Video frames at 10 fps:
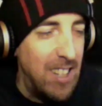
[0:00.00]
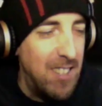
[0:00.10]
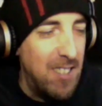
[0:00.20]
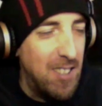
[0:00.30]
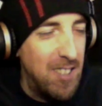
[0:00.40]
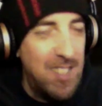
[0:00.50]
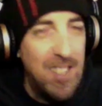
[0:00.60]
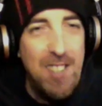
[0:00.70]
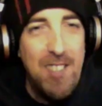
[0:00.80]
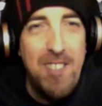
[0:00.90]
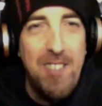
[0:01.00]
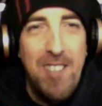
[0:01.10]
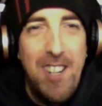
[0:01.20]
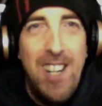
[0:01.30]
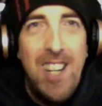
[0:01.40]
So it's
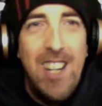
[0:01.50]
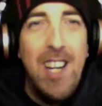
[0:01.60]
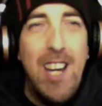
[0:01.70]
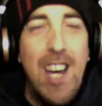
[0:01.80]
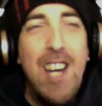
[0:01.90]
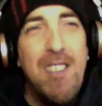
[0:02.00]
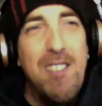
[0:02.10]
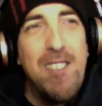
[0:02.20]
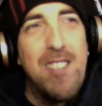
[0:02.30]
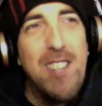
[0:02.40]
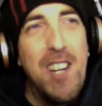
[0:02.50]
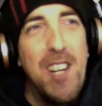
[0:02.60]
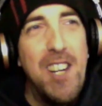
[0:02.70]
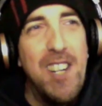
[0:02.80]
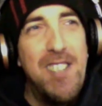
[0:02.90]
and
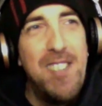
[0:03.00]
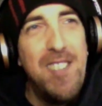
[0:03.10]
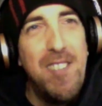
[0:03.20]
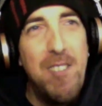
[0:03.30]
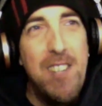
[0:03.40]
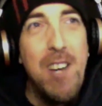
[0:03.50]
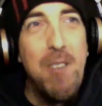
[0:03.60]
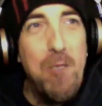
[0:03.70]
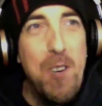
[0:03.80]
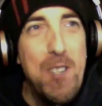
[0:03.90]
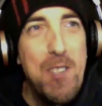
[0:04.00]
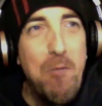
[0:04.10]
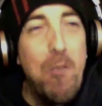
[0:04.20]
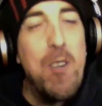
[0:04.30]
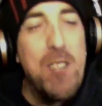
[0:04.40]
yeah, first
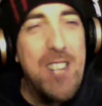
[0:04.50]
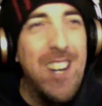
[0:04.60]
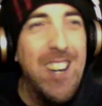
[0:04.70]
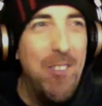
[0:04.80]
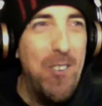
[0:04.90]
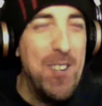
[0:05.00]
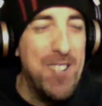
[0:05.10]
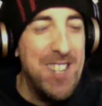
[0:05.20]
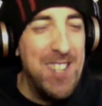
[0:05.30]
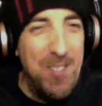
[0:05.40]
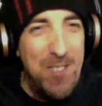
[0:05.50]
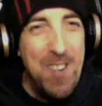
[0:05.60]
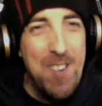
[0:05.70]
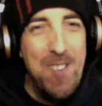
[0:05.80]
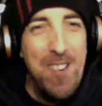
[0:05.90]

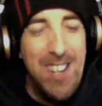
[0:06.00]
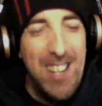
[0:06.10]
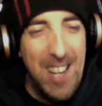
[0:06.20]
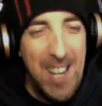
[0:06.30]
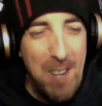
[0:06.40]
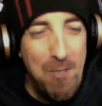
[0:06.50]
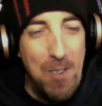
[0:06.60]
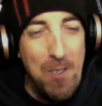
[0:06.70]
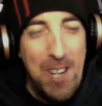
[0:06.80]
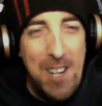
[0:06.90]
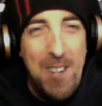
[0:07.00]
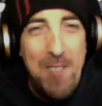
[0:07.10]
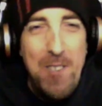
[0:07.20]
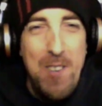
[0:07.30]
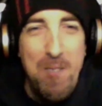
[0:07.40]
interview, recording an
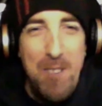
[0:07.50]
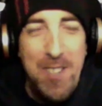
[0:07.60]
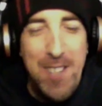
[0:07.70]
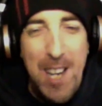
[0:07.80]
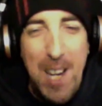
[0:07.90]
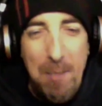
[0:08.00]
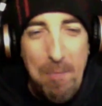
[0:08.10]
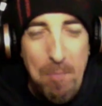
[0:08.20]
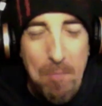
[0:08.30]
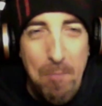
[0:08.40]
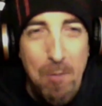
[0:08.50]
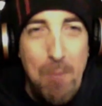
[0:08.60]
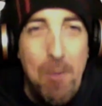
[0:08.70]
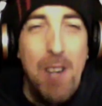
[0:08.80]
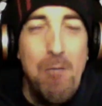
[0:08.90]
interview with
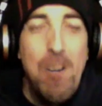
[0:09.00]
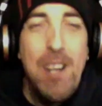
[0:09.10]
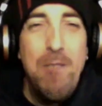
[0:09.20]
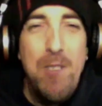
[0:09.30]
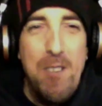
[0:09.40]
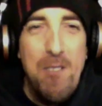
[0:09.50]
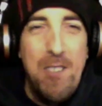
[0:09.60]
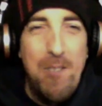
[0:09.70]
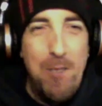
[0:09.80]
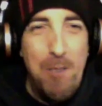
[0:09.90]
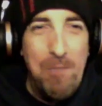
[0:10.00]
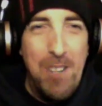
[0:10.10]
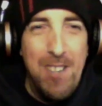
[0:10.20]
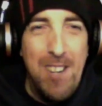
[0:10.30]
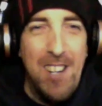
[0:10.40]
Michael Wingfield from
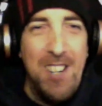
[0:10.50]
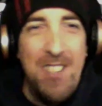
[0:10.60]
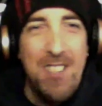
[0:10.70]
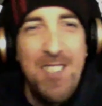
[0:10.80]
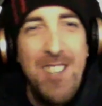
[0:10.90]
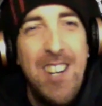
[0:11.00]
Catharticus.